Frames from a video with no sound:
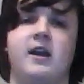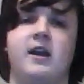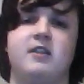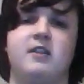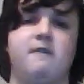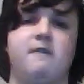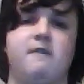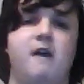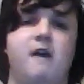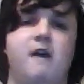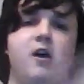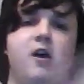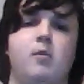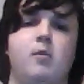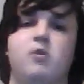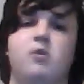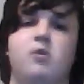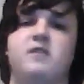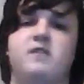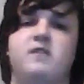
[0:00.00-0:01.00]
and the fog
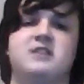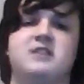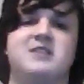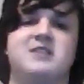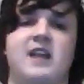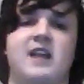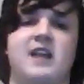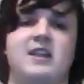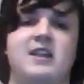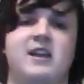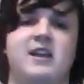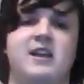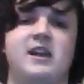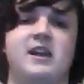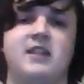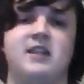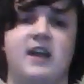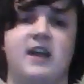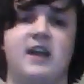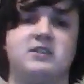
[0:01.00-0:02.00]
moving slightly,
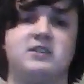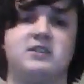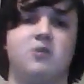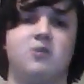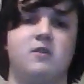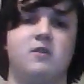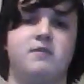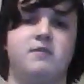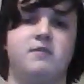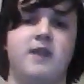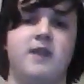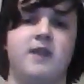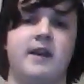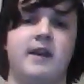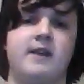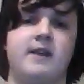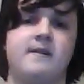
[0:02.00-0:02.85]
and that sort of thing.